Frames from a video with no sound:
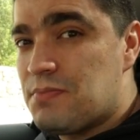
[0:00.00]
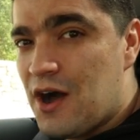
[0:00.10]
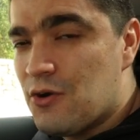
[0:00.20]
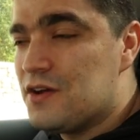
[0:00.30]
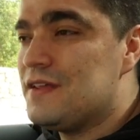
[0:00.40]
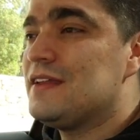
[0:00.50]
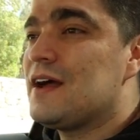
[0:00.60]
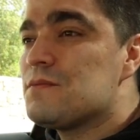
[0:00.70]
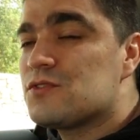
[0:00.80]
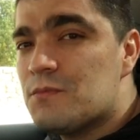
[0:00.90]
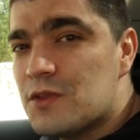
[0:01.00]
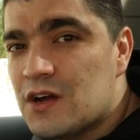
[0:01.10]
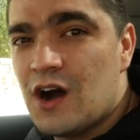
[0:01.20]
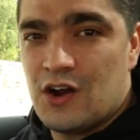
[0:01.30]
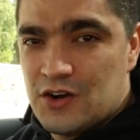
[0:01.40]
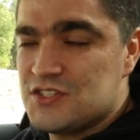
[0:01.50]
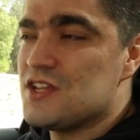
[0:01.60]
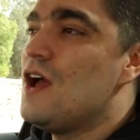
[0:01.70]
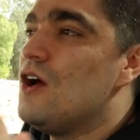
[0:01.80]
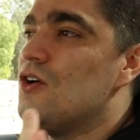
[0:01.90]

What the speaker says: power then comes from the cars